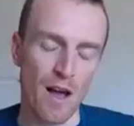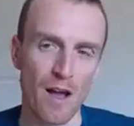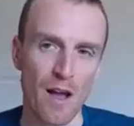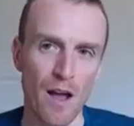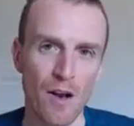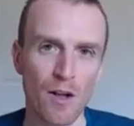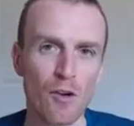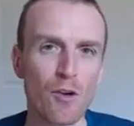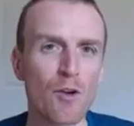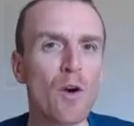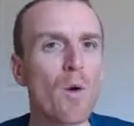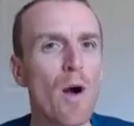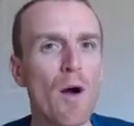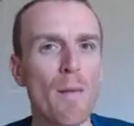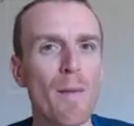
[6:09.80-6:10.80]
And a
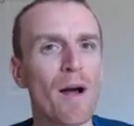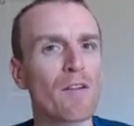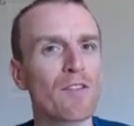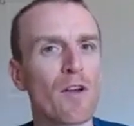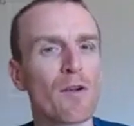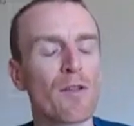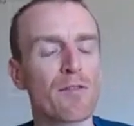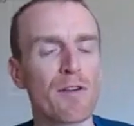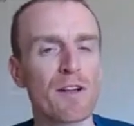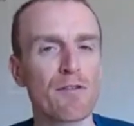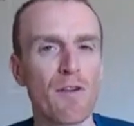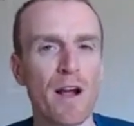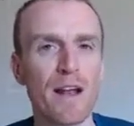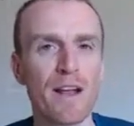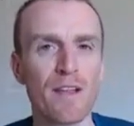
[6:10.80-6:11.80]
good quote about zone
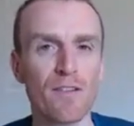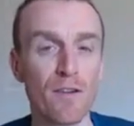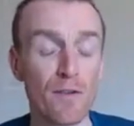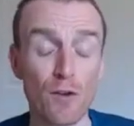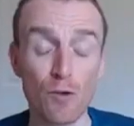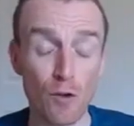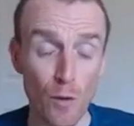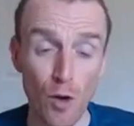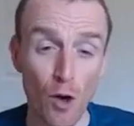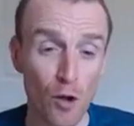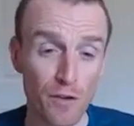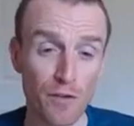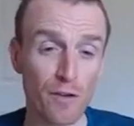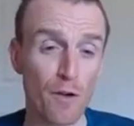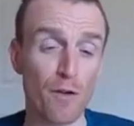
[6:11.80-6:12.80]
3 training is, if you do a
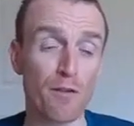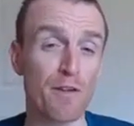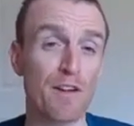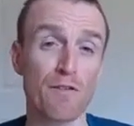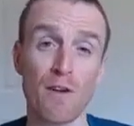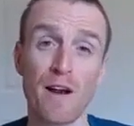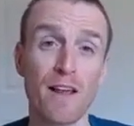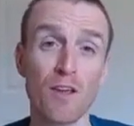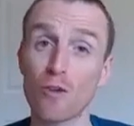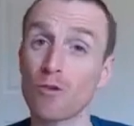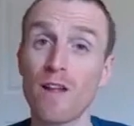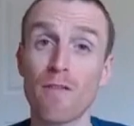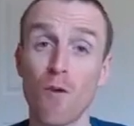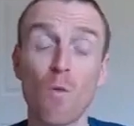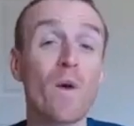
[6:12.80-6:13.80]
lot of zone 3 training,
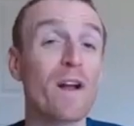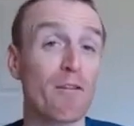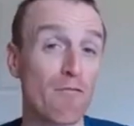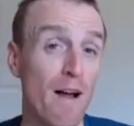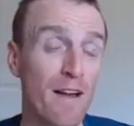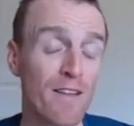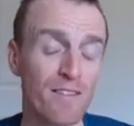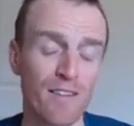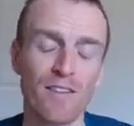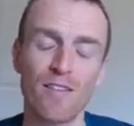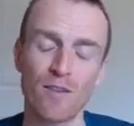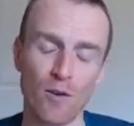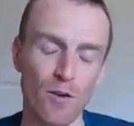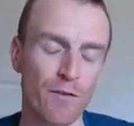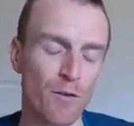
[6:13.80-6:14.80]
you'll never win a race.
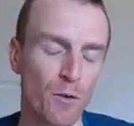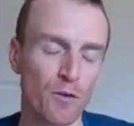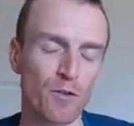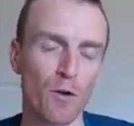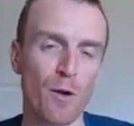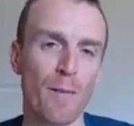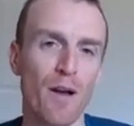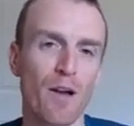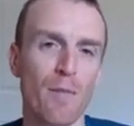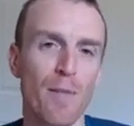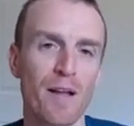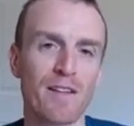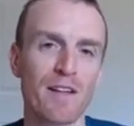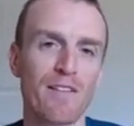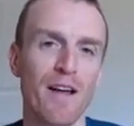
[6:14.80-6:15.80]
This is, of course, talking about
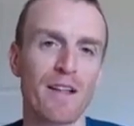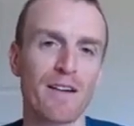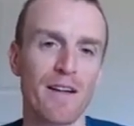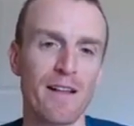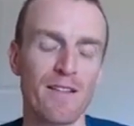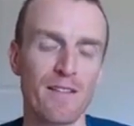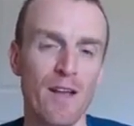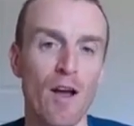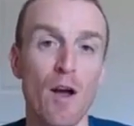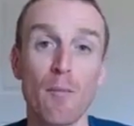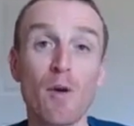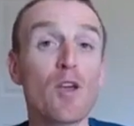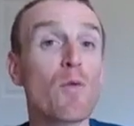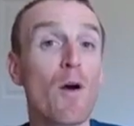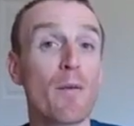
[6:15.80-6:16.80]
competitive athletes,
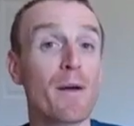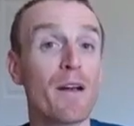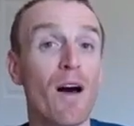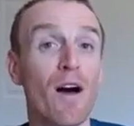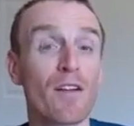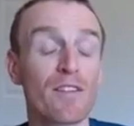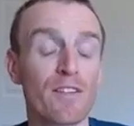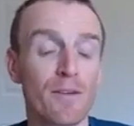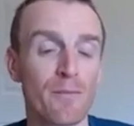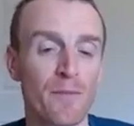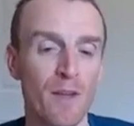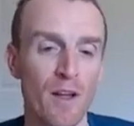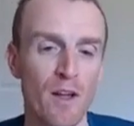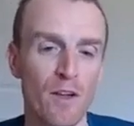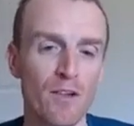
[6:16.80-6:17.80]
but you won't be last.
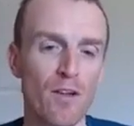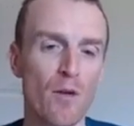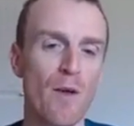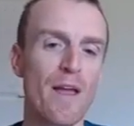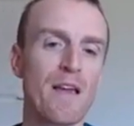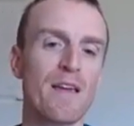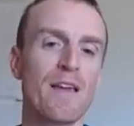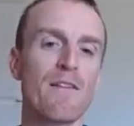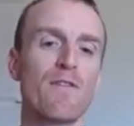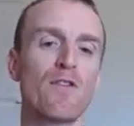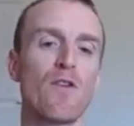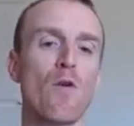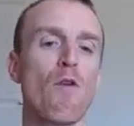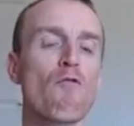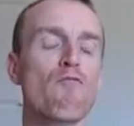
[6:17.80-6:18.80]
So it
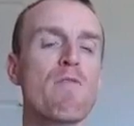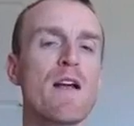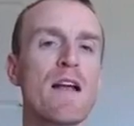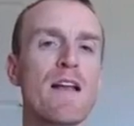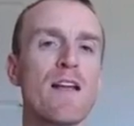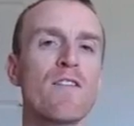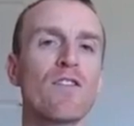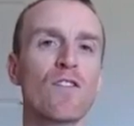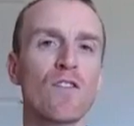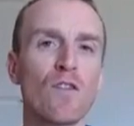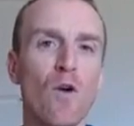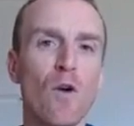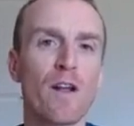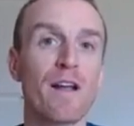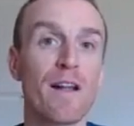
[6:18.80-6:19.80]
gives you a really
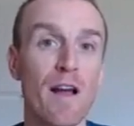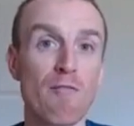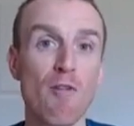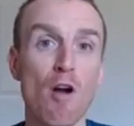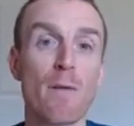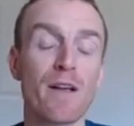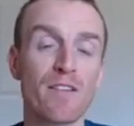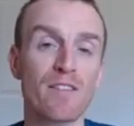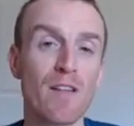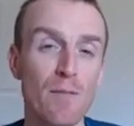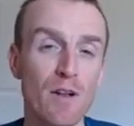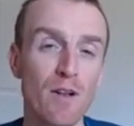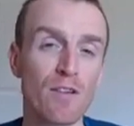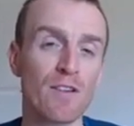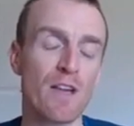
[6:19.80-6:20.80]
solid aerobic
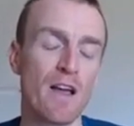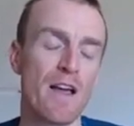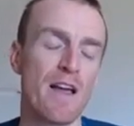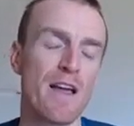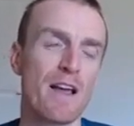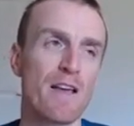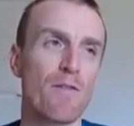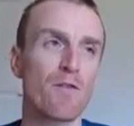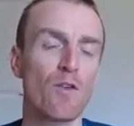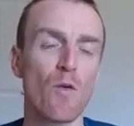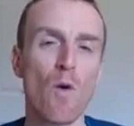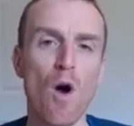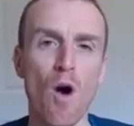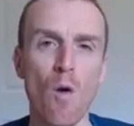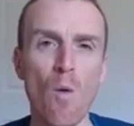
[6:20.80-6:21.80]
stimulus. It gives
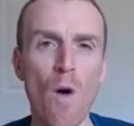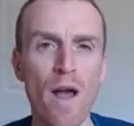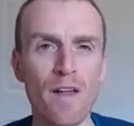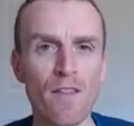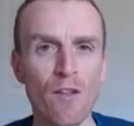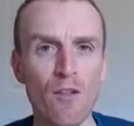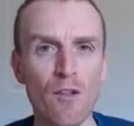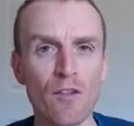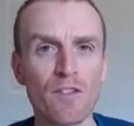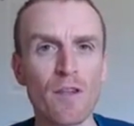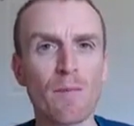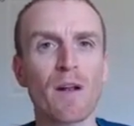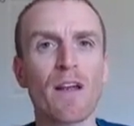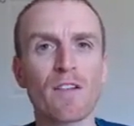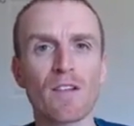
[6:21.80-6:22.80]
you a way that
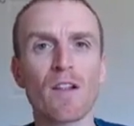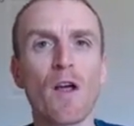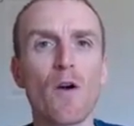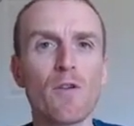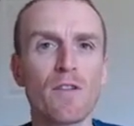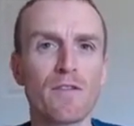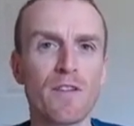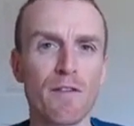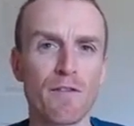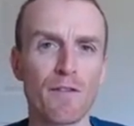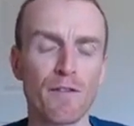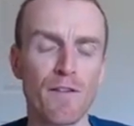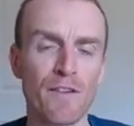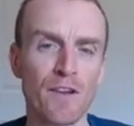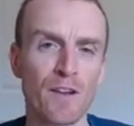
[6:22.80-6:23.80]
stimulates loads of
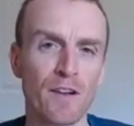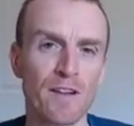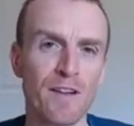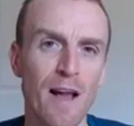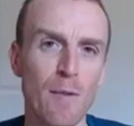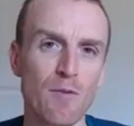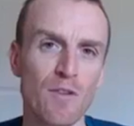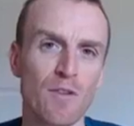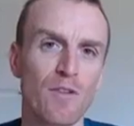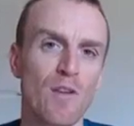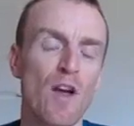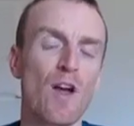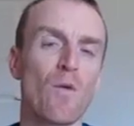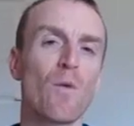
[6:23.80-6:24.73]
different physical adaptations